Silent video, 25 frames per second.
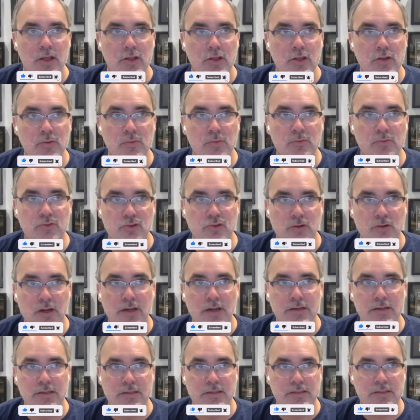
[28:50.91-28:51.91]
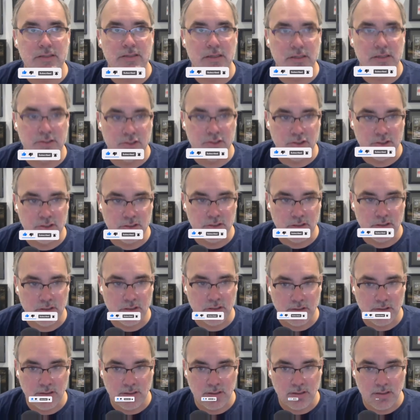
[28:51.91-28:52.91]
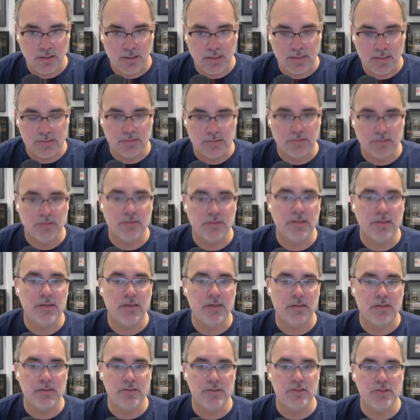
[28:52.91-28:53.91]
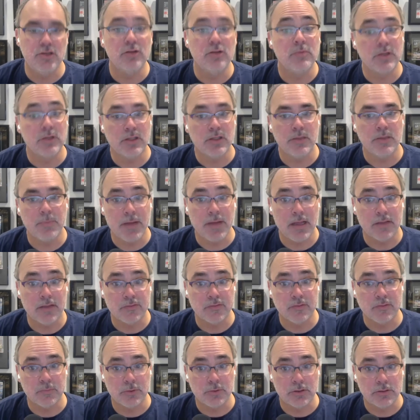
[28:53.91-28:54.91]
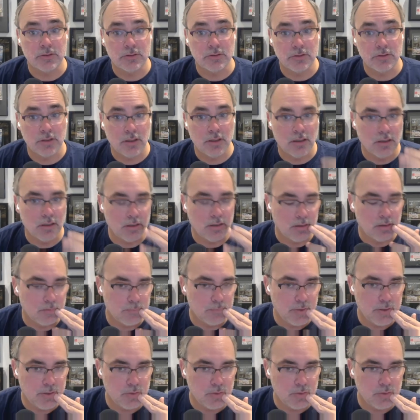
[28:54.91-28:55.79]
you're trying to touch as little as humanly possible um,